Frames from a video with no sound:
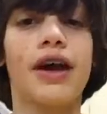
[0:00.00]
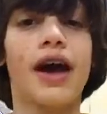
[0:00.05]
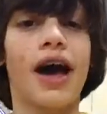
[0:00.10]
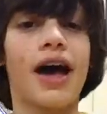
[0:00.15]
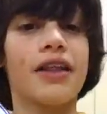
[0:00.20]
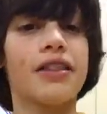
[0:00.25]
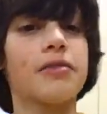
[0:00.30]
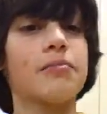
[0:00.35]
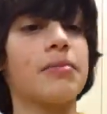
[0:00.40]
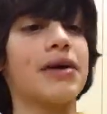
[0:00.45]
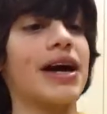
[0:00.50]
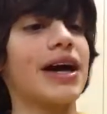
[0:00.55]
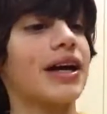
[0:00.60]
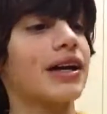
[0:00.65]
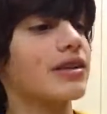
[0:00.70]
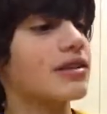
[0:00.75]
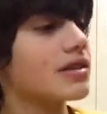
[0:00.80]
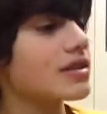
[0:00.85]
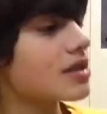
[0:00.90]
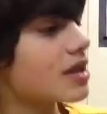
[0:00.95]
On the back
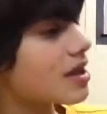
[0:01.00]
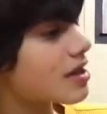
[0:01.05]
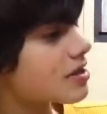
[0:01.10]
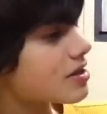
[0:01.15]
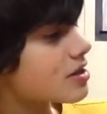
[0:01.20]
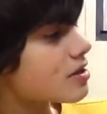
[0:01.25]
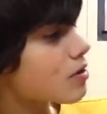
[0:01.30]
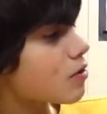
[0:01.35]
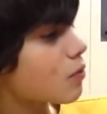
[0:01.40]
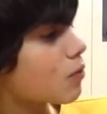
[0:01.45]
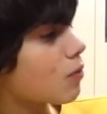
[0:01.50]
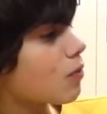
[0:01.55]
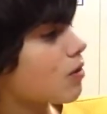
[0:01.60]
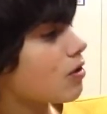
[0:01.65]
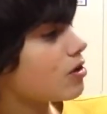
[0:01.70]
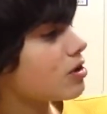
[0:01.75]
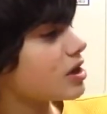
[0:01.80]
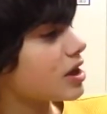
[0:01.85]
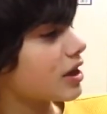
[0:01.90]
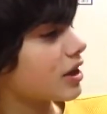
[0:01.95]
it says,
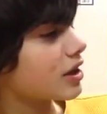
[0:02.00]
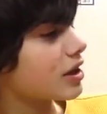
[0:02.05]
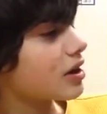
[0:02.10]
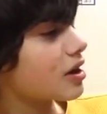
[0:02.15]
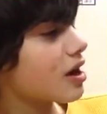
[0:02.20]
Warning,